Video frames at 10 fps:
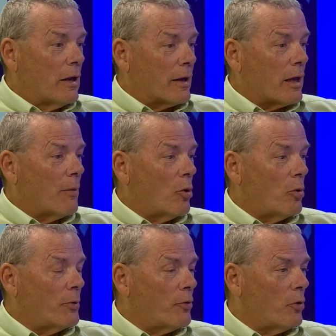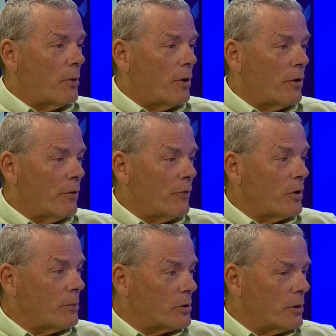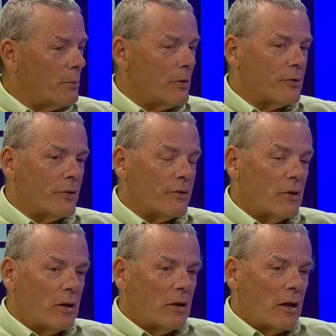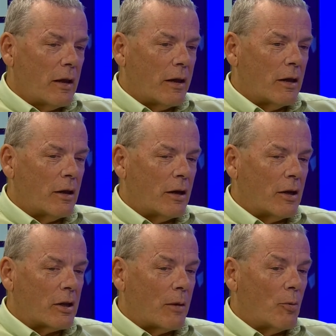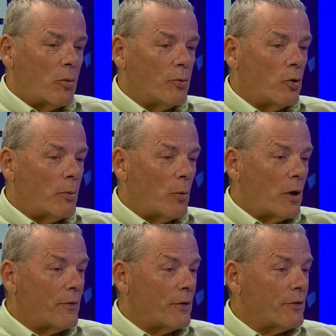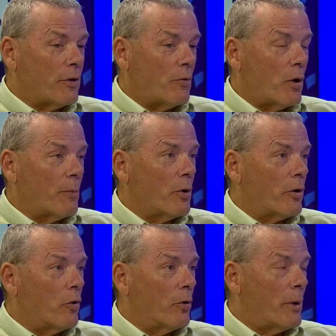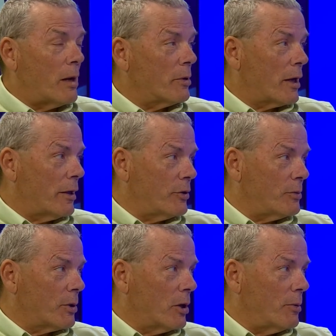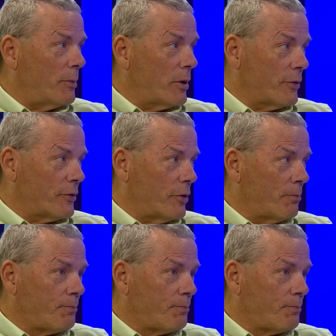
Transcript: I came home and told my, in the vending machine business, and I came home and told my wife, I said, well, I'm going to go to Bible college and become a minister.